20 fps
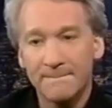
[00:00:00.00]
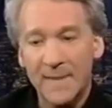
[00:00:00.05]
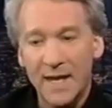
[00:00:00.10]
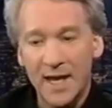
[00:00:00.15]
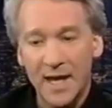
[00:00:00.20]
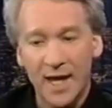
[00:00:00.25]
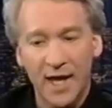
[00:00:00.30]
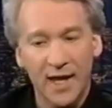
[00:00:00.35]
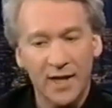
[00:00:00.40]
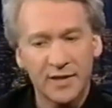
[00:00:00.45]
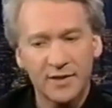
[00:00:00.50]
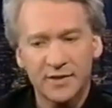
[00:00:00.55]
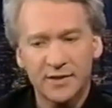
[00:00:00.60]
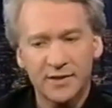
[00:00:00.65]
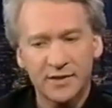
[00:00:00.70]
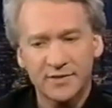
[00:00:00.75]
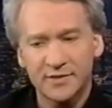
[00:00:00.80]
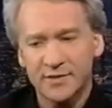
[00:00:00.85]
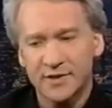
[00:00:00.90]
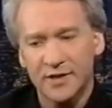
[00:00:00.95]
And
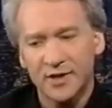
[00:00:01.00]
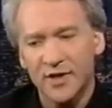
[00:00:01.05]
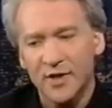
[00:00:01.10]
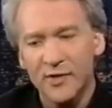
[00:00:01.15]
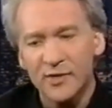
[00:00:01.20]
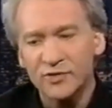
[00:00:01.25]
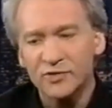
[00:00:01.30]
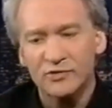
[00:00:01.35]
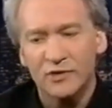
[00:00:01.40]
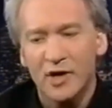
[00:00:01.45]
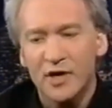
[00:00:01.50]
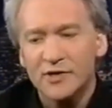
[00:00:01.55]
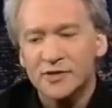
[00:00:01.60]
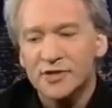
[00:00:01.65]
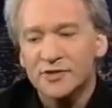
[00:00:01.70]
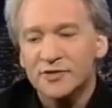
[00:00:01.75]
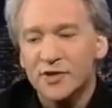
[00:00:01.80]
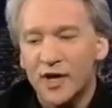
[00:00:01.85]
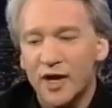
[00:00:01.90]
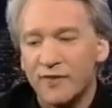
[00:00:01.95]
it's, you know, drugs
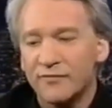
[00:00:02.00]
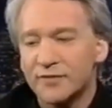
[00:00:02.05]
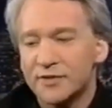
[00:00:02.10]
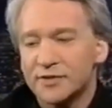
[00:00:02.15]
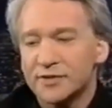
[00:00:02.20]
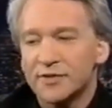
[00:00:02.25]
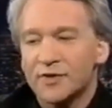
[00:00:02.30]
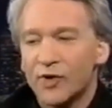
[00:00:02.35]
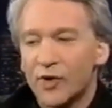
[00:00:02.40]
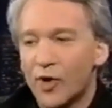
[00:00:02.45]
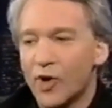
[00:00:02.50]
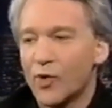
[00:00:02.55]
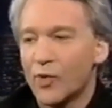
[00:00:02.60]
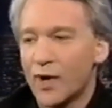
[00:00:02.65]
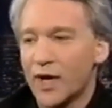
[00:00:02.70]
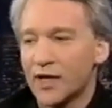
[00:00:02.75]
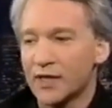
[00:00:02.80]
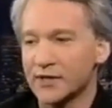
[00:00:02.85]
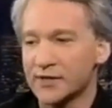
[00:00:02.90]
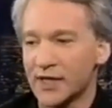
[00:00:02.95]
is obviously
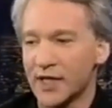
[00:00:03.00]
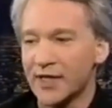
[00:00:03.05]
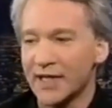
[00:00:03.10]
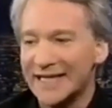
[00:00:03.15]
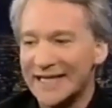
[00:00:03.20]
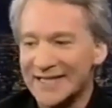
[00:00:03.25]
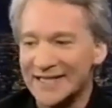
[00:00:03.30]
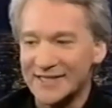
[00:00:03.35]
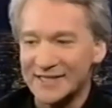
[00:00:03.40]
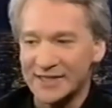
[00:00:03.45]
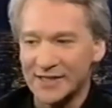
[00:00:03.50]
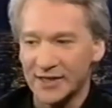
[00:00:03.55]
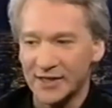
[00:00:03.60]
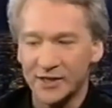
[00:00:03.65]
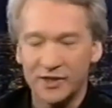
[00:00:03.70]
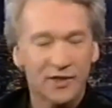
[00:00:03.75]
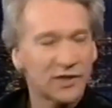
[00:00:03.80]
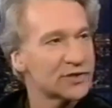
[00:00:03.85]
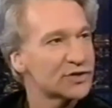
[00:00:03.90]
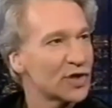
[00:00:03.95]
always an
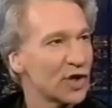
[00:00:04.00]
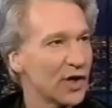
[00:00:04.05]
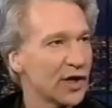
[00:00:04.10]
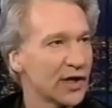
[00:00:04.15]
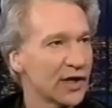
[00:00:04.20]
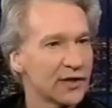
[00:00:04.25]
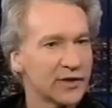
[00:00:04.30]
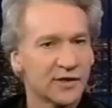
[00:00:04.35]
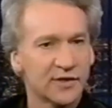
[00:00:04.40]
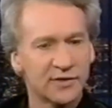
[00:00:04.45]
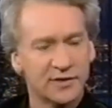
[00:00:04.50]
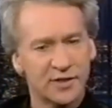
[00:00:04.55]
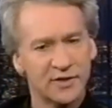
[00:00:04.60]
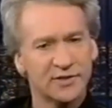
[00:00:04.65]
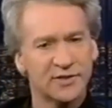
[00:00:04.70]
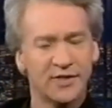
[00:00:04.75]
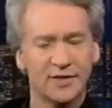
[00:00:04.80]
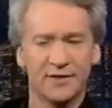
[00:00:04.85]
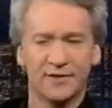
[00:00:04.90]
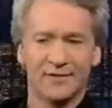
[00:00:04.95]
easy target.
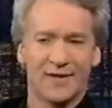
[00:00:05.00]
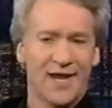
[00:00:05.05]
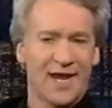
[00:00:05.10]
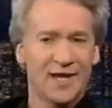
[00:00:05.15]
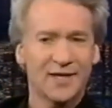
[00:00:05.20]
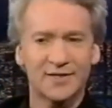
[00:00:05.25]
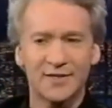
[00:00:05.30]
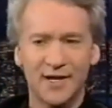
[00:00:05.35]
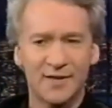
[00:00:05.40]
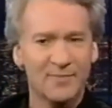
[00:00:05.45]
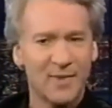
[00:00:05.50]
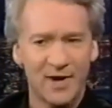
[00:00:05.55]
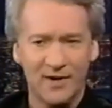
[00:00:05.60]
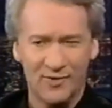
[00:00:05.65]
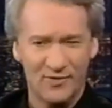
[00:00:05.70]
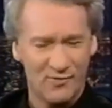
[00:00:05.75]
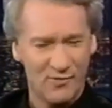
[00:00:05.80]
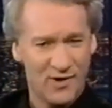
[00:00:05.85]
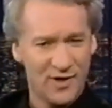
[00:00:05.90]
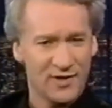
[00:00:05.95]
There's an
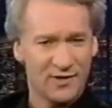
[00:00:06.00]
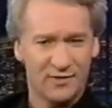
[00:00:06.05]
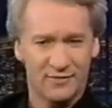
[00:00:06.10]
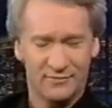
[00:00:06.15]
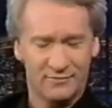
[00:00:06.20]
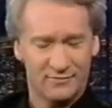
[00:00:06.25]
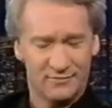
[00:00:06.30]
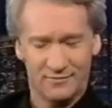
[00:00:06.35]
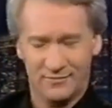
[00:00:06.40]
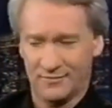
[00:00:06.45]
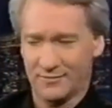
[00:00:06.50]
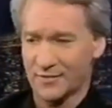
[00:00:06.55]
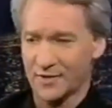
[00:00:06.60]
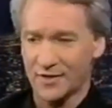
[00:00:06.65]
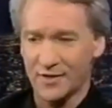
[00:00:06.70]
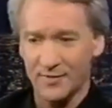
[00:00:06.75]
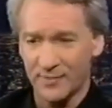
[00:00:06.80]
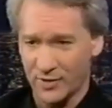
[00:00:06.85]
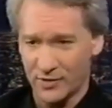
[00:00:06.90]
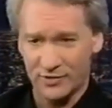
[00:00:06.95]
anti-marijuana
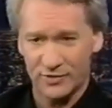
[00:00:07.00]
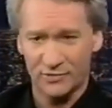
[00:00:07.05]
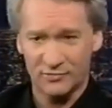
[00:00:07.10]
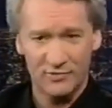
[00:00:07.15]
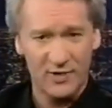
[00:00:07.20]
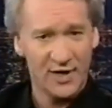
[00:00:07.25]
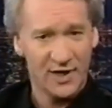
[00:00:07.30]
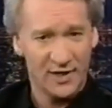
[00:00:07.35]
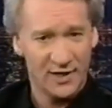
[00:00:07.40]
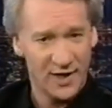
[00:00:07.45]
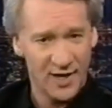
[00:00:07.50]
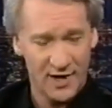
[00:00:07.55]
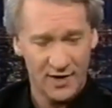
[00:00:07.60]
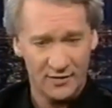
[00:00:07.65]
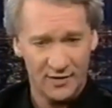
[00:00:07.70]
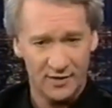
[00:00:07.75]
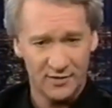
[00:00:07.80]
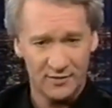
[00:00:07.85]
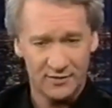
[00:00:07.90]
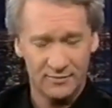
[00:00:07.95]
commercial running now
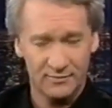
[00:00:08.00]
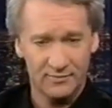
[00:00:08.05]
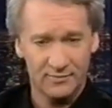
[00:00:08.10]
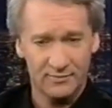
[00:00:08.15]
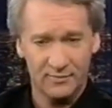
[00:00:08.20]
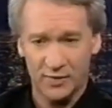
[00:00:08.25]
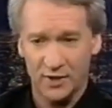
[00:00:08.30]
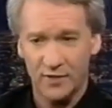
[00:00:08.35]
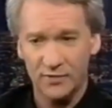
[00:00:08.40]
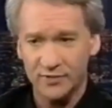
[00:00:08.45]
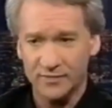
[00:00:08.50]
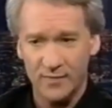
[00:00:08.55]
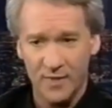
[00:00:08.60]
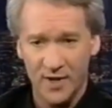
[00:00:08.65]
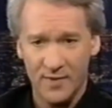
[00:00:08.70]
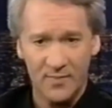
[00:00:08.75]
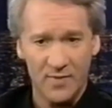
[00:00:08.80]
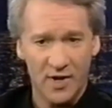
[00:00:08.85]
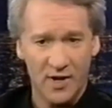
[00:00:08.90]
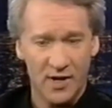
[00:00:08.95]
that blows
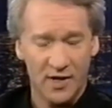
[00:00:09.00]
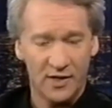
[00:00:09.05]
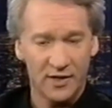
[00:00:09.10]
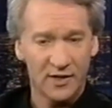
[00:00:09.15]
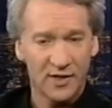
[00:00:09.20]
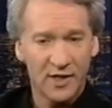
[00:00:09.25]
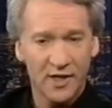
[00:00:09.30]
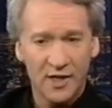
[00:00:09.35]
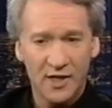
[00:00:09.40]
my mind.